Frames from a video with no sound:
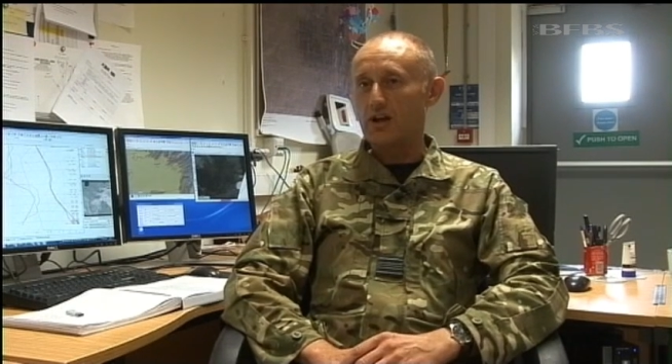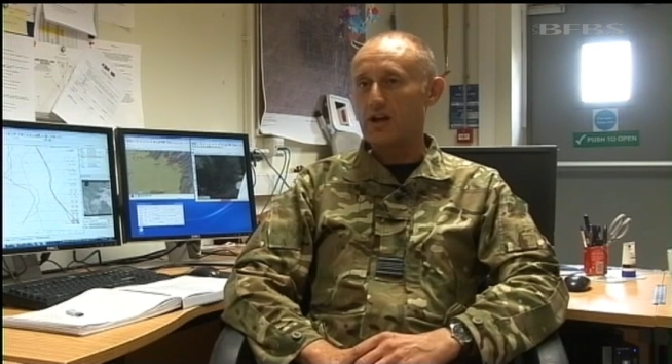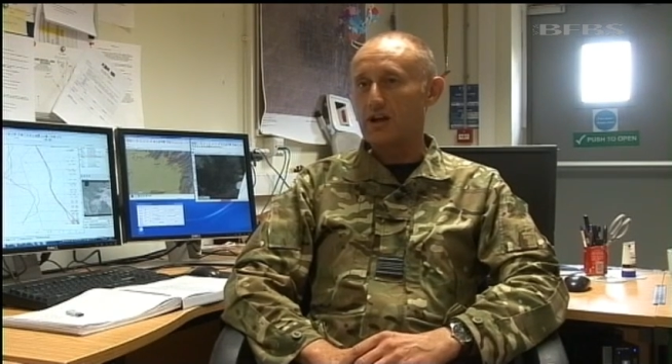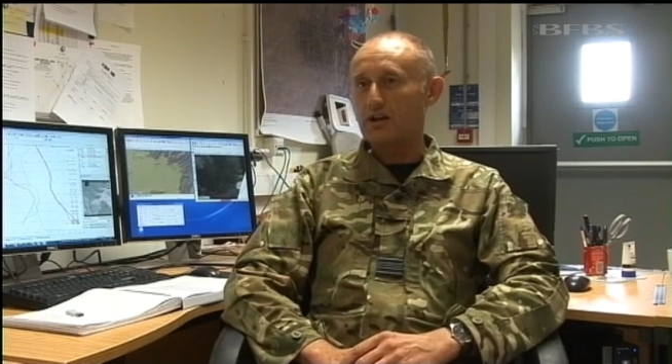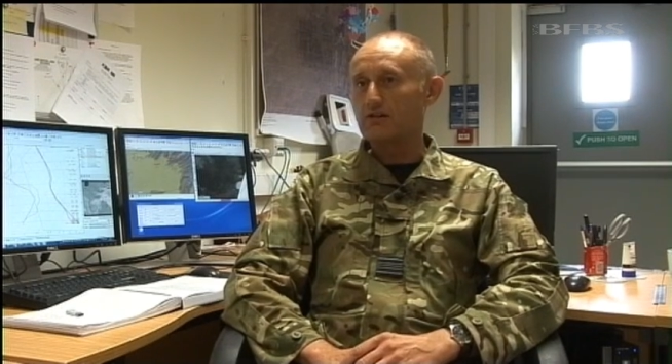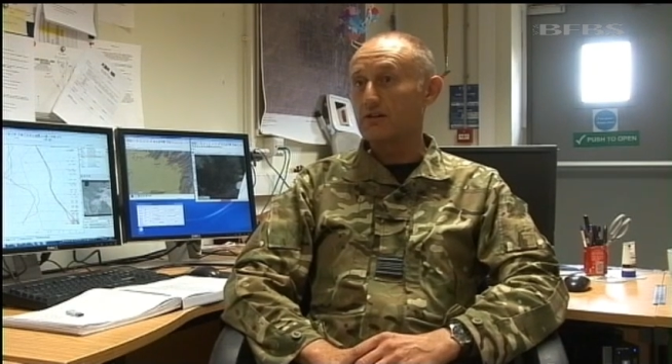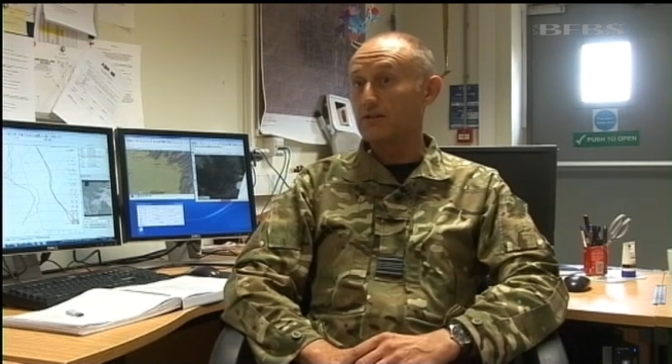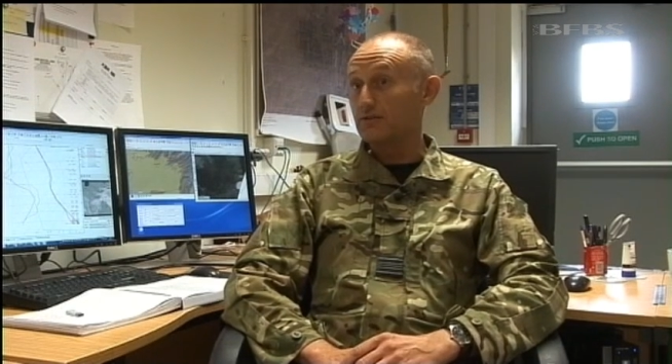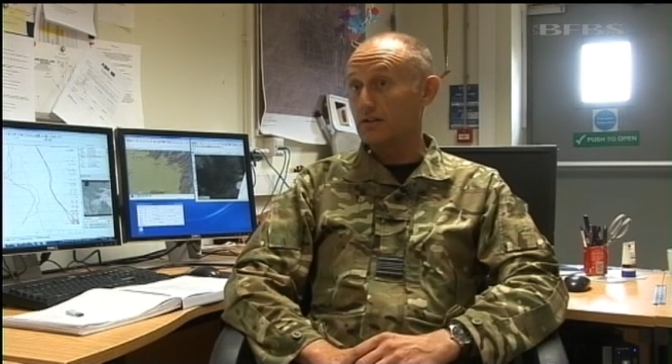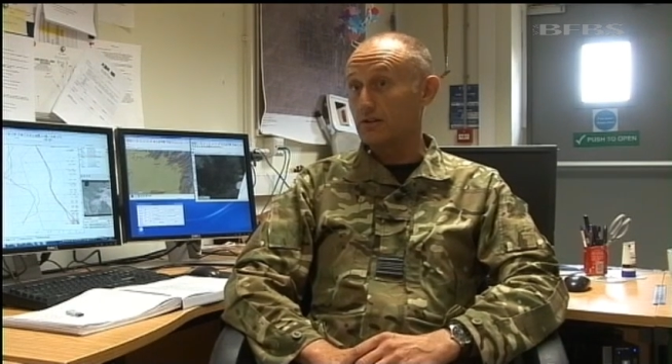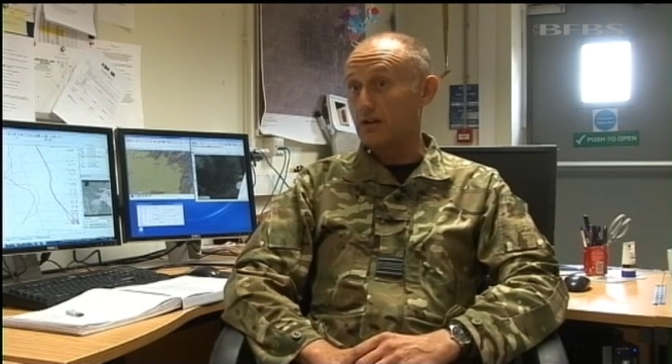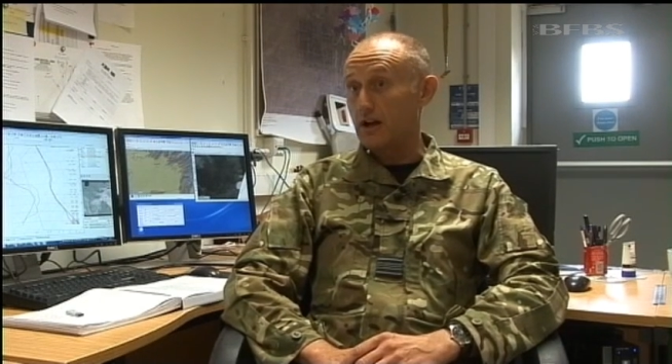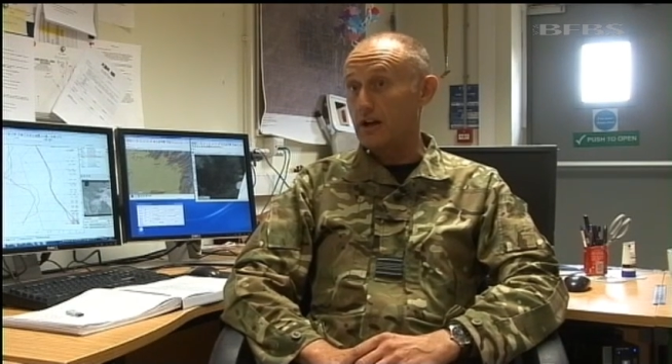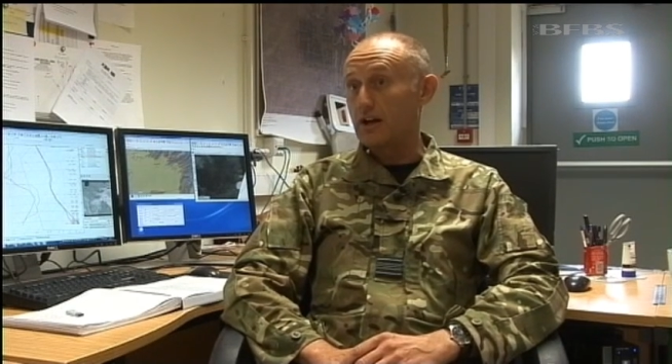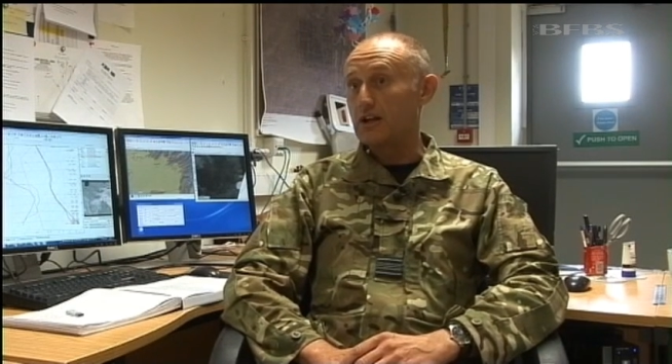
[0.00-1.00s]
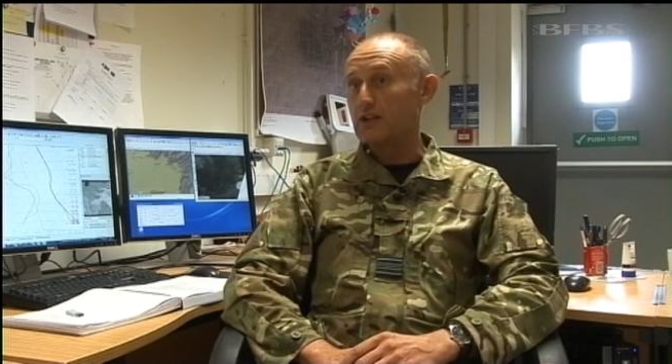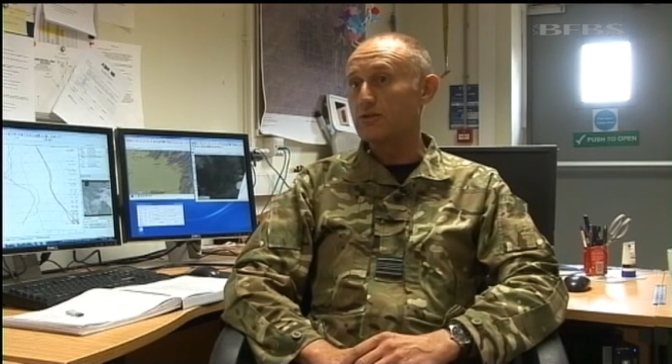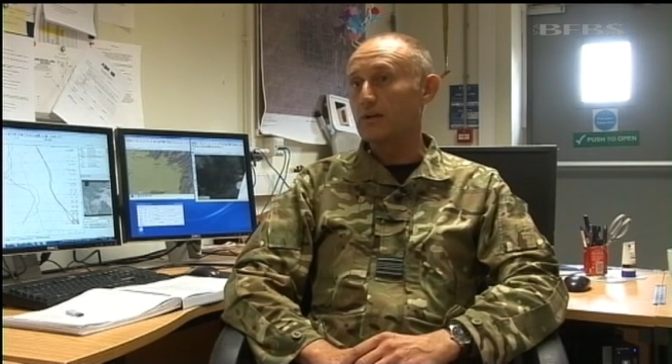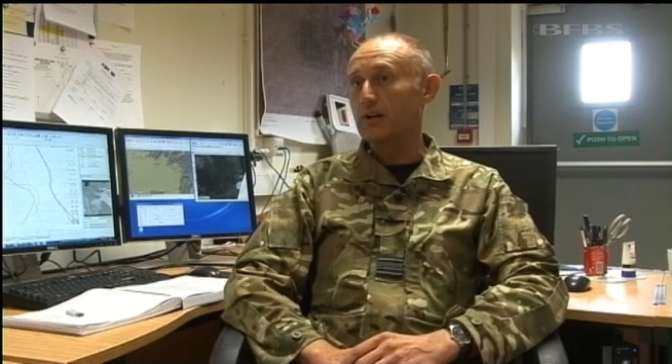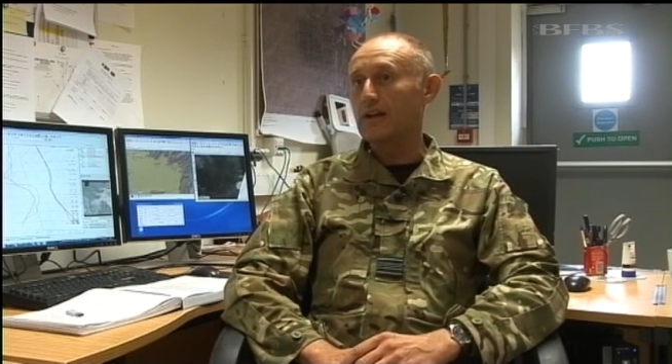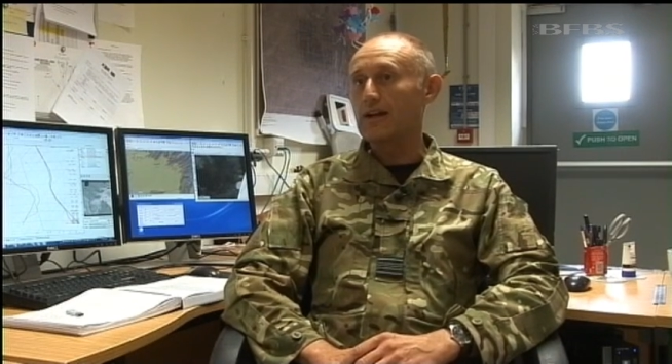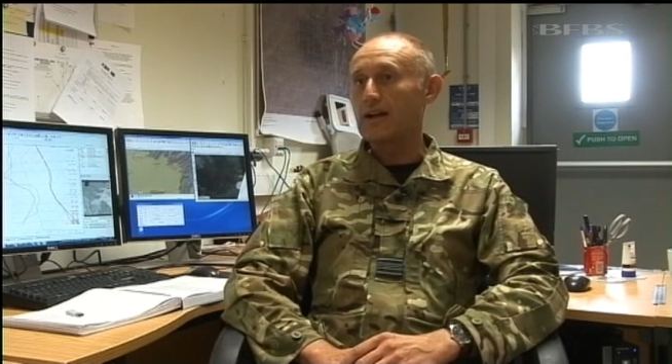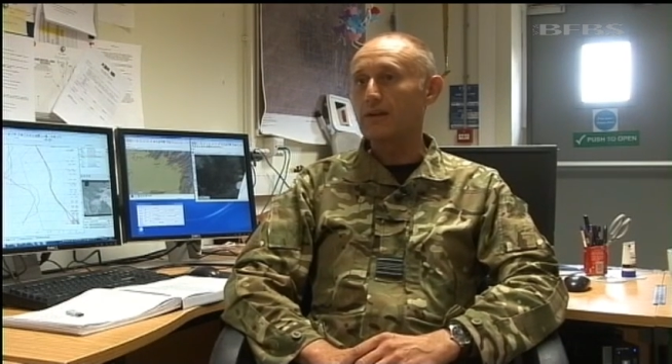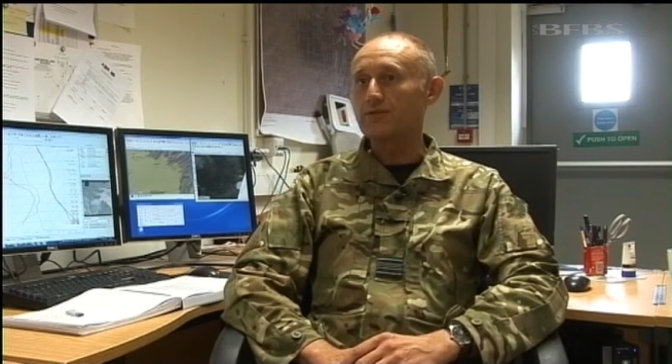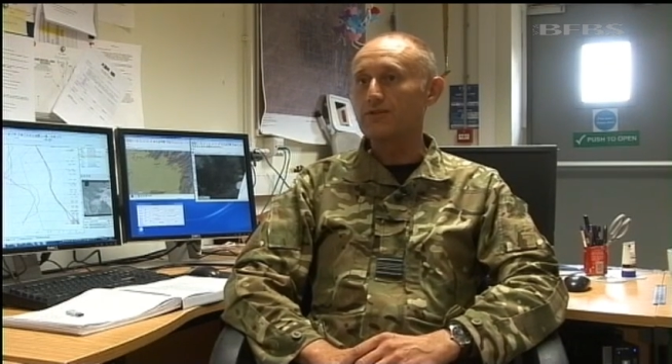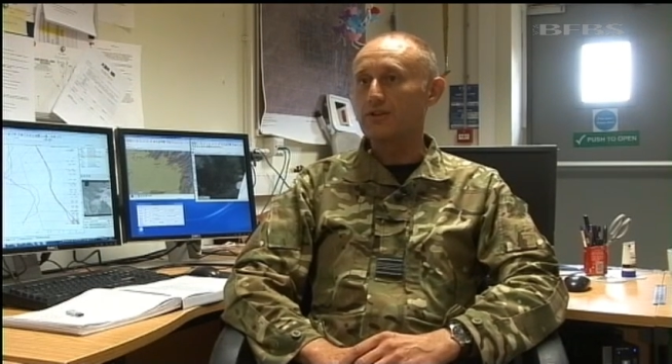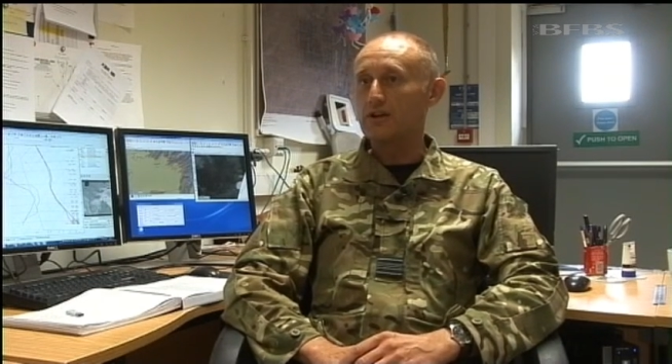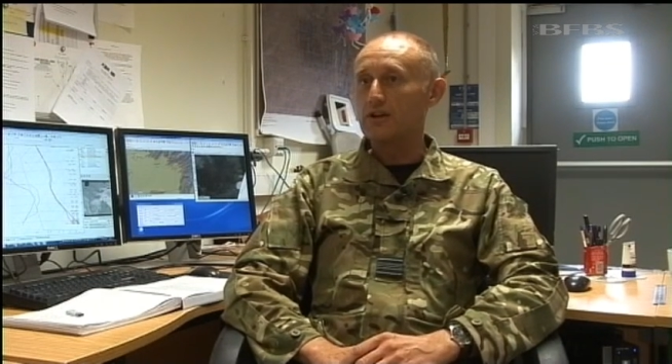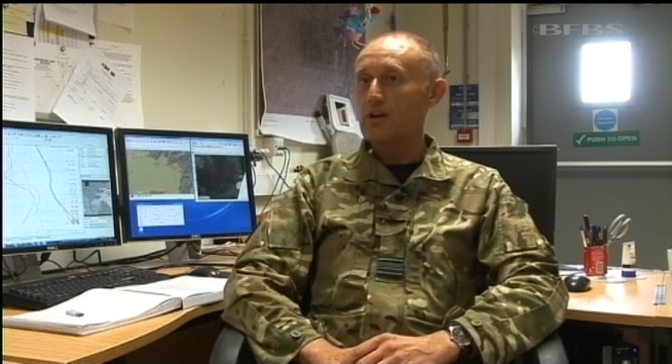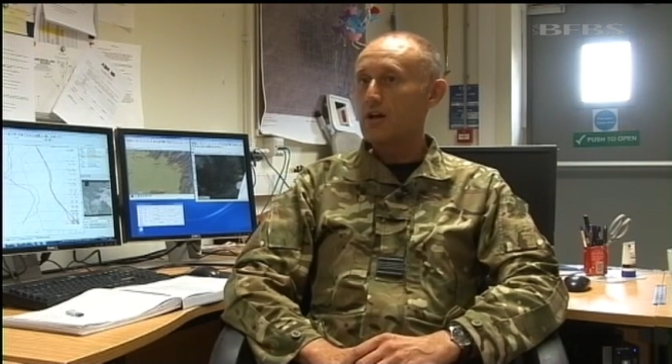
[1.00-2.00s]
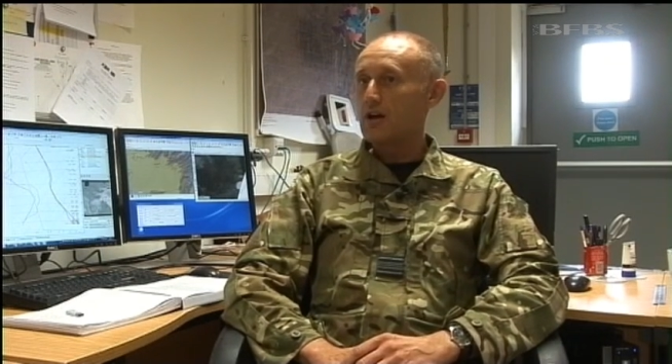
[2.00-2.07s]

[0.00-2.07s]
aircraft are likely to encounter